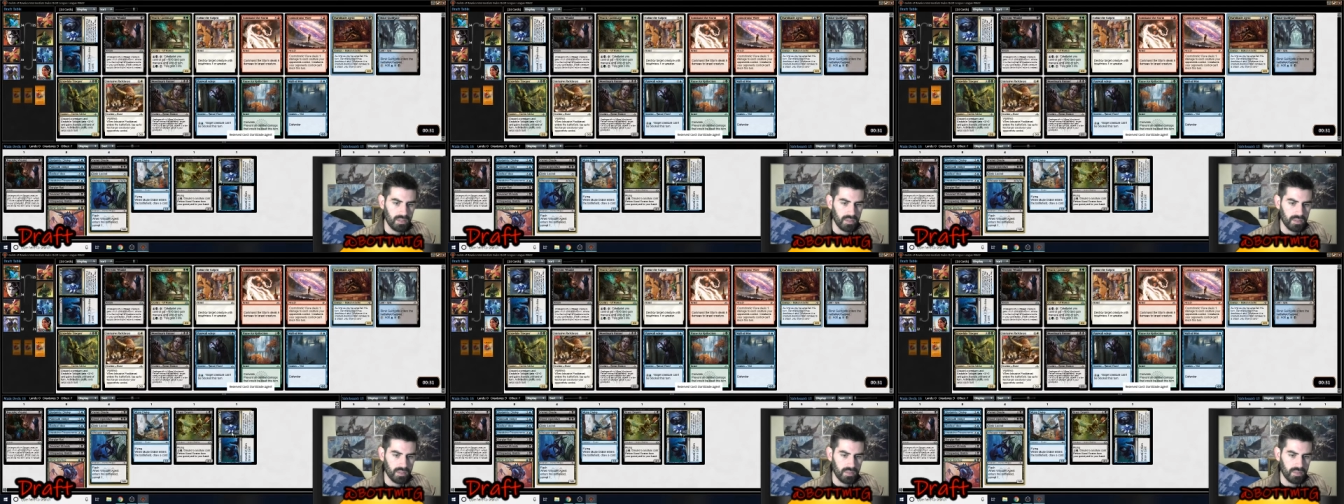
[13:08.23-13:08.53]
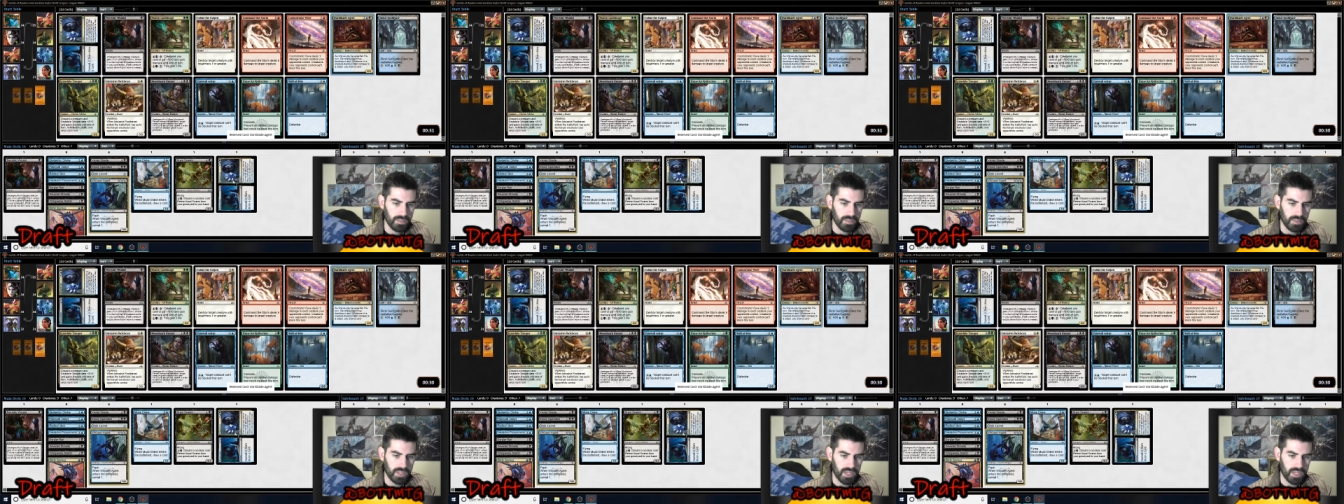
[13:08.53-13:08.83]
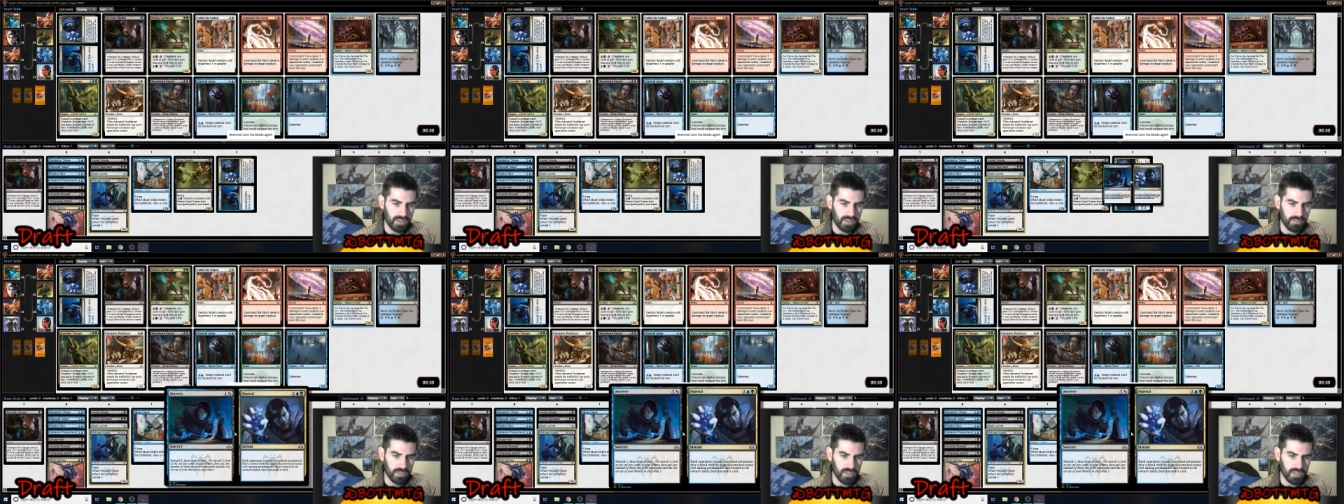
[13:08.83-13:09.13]
Already
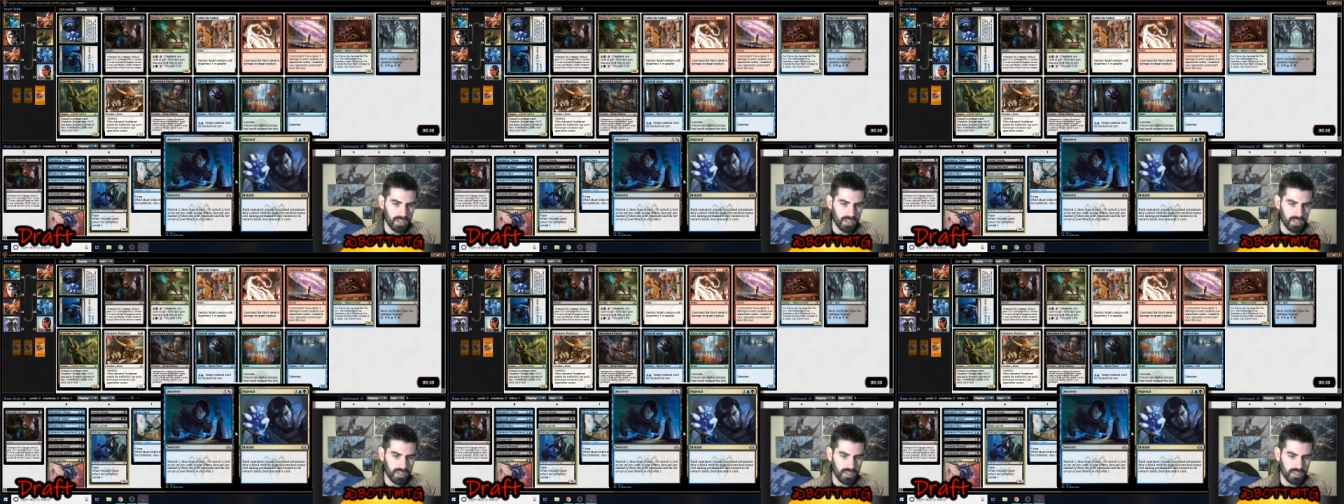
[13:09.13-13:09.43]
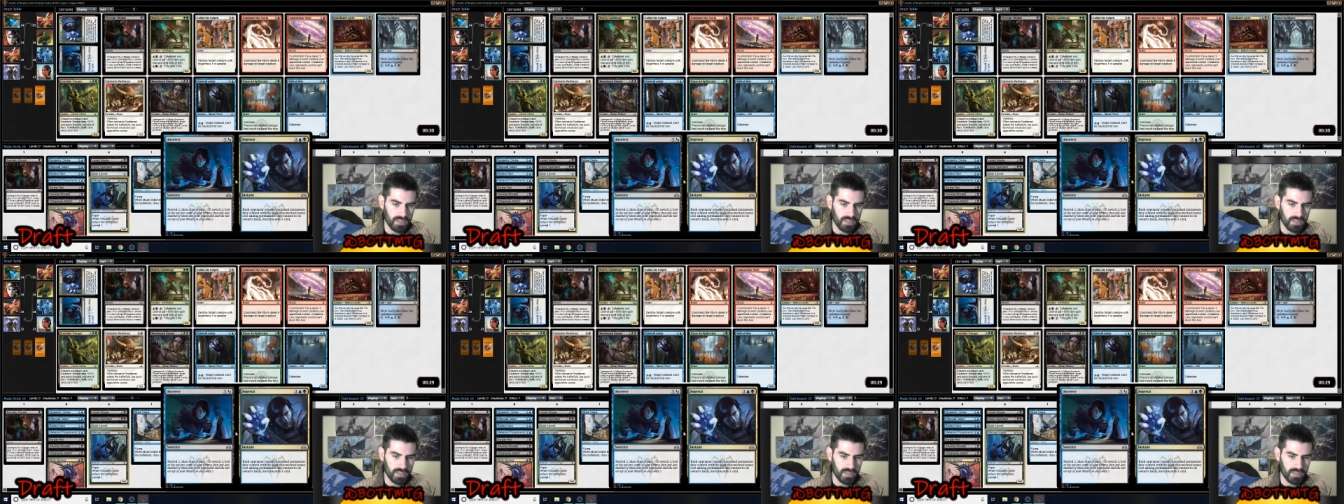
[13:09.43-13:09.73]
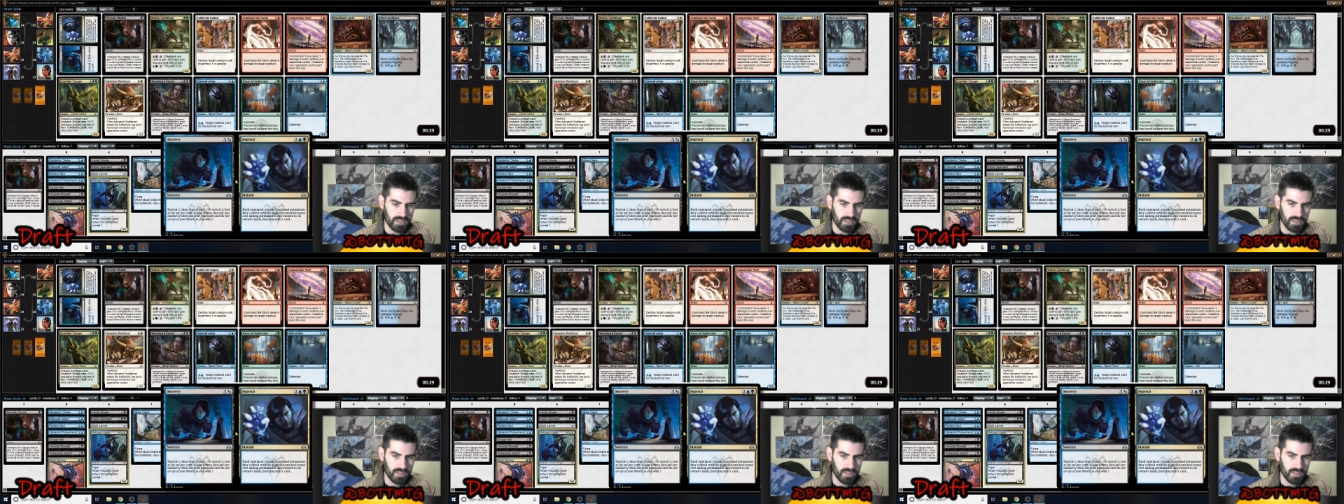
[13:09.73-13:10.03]
have one of
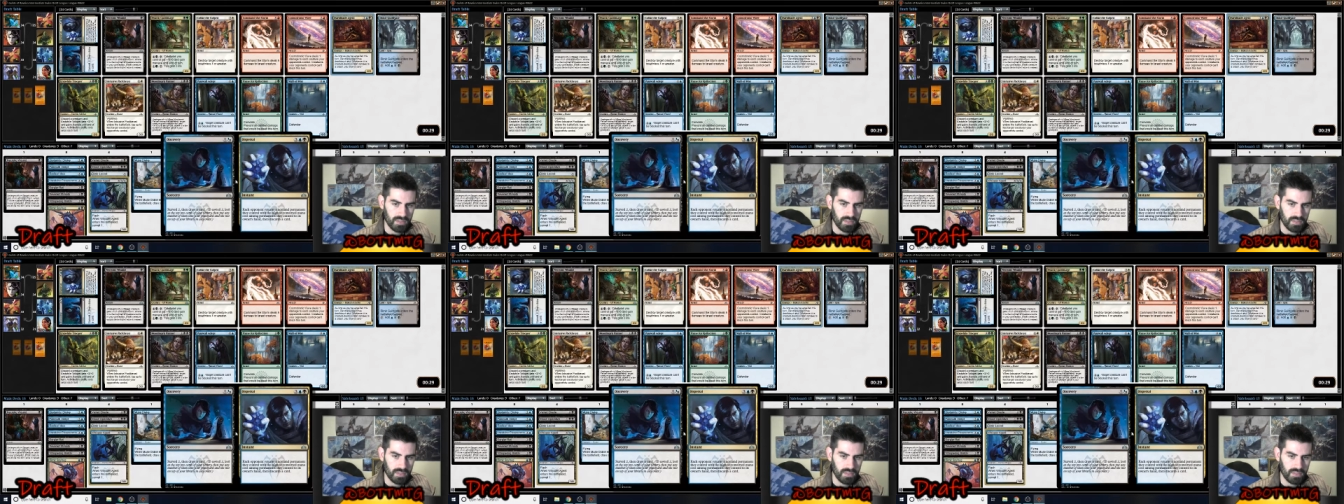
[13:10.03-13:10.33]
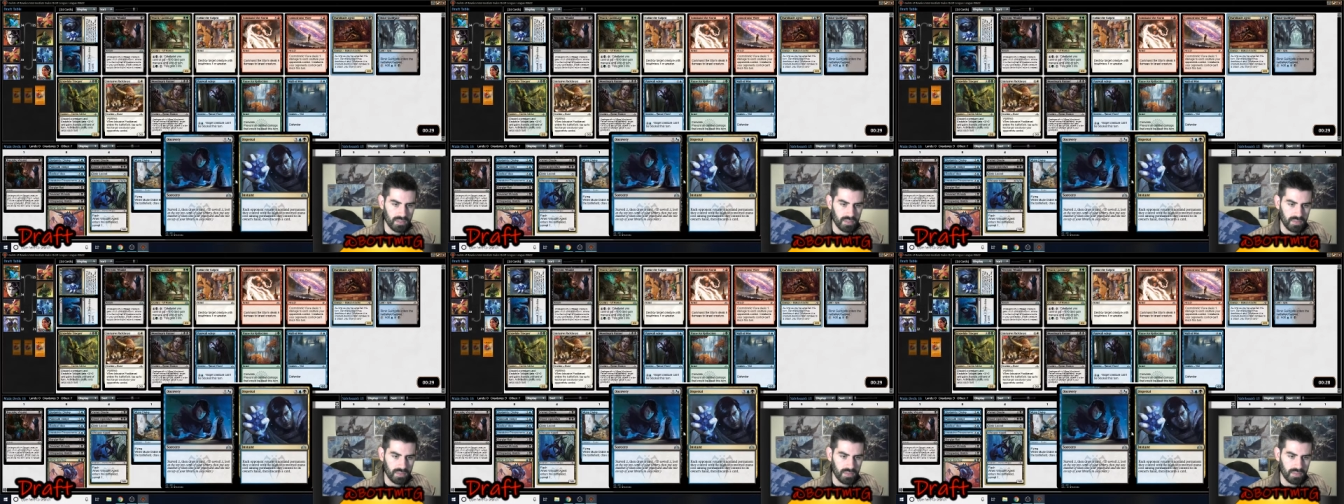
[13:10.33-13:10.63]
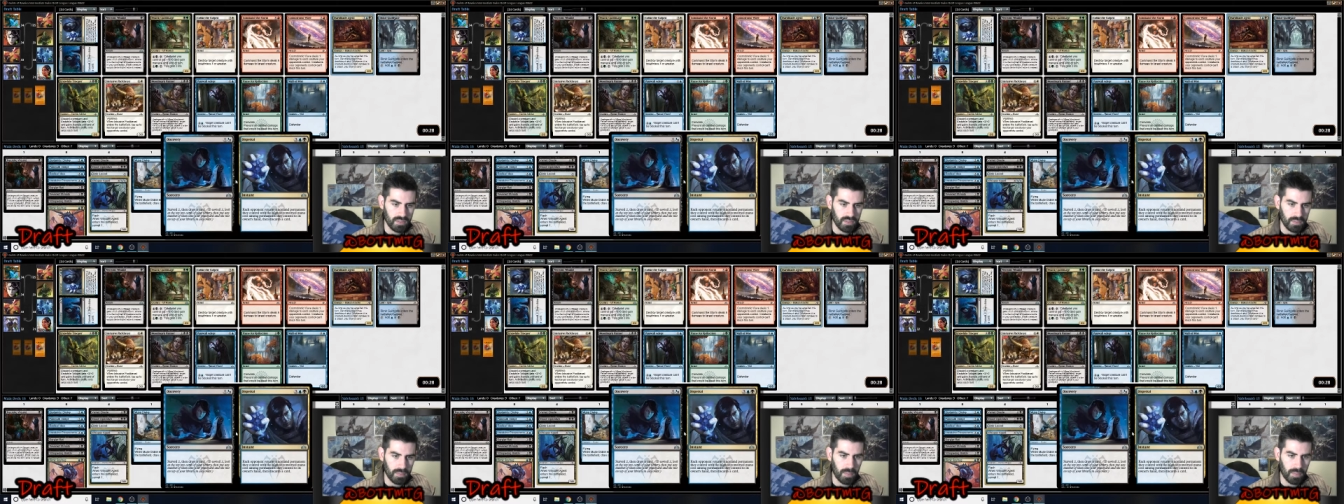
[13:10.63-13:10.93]
these.
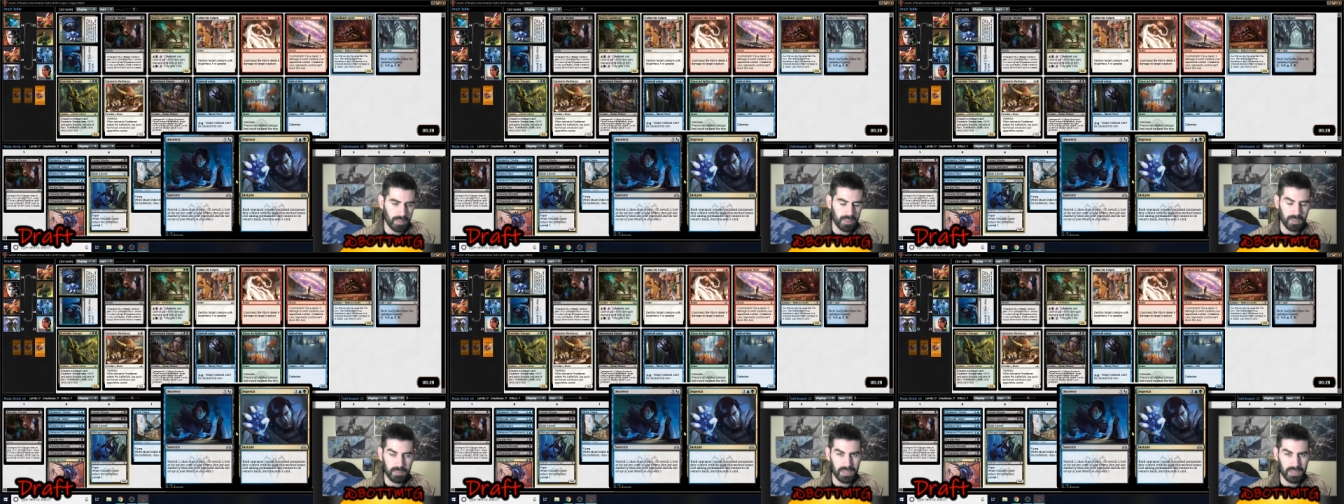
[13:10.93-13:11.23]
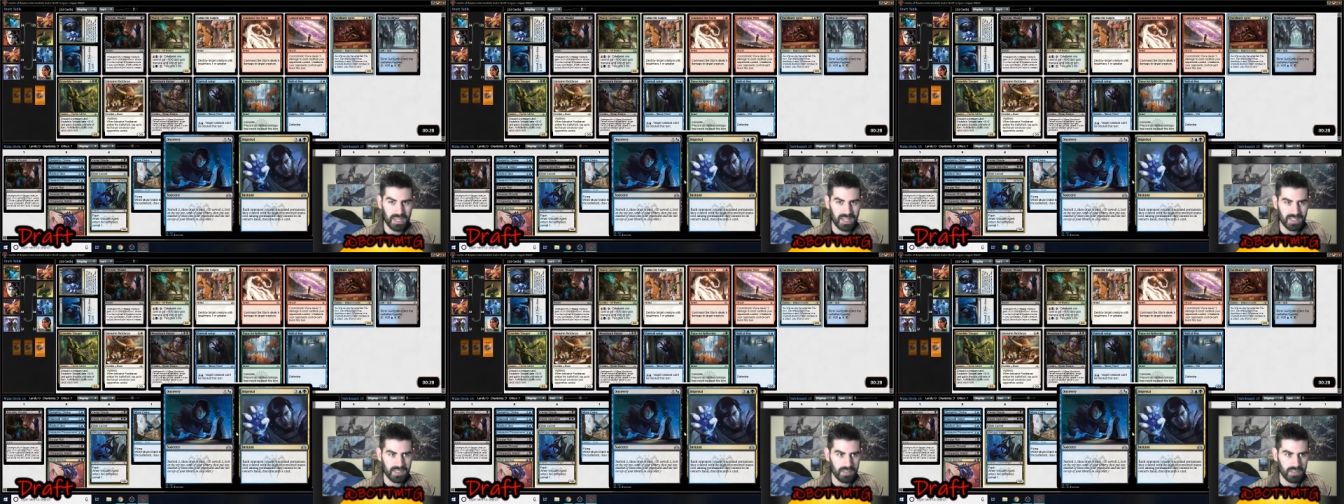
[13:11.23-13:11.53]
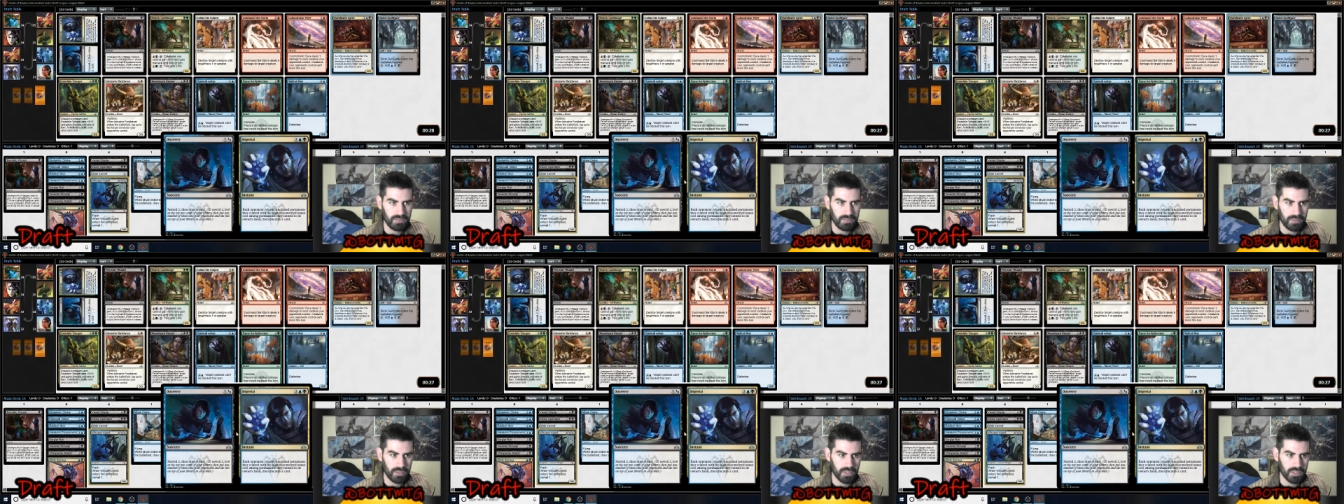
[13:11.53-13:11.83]
You're probably going to be casting the
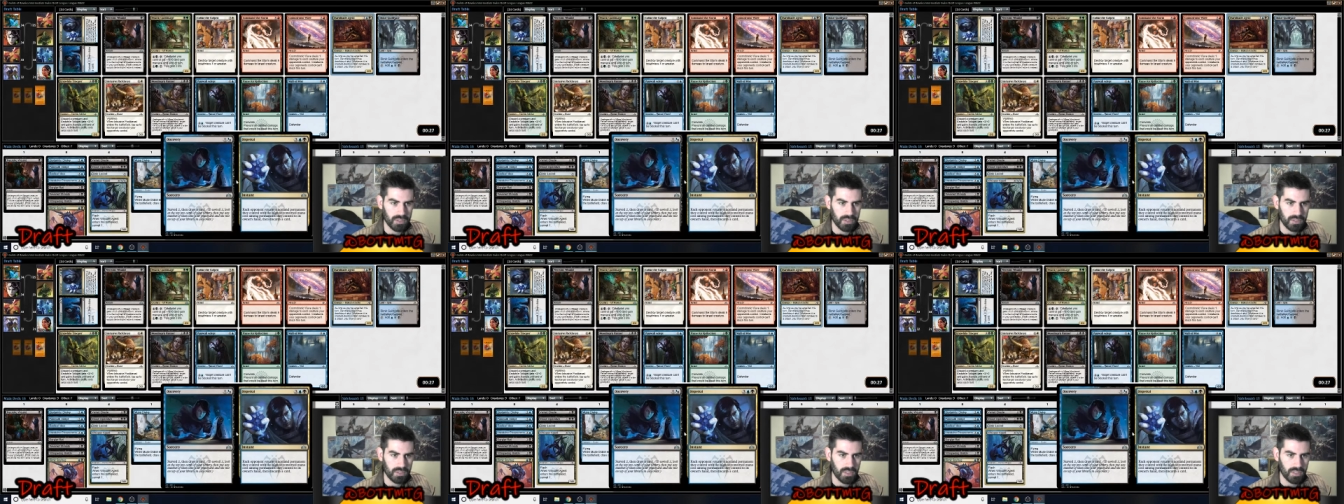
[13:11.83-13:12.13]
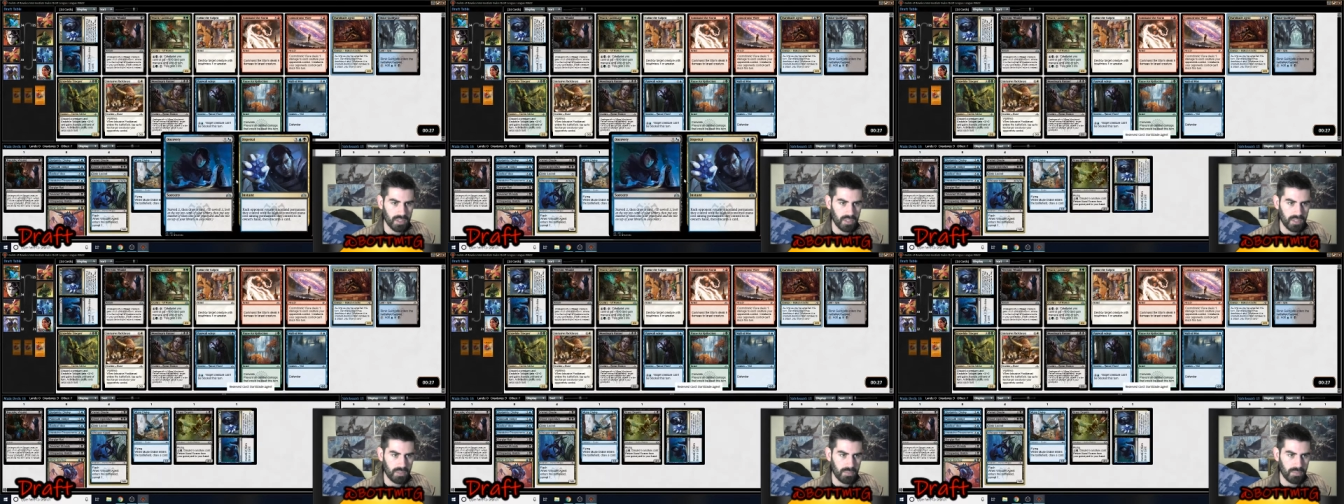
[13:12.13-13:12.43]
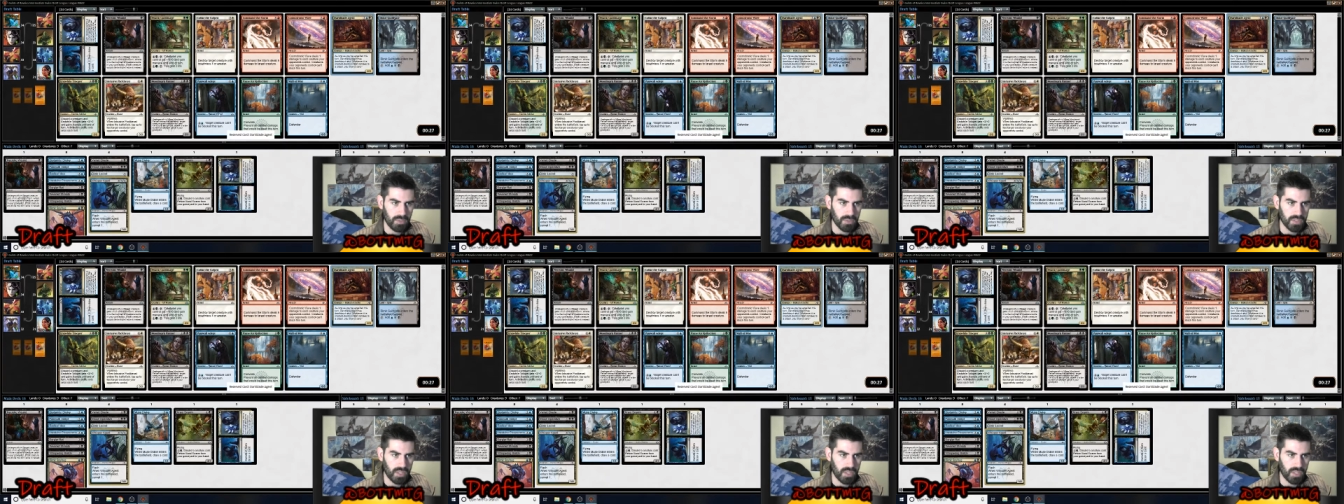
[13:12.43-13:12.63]
first side most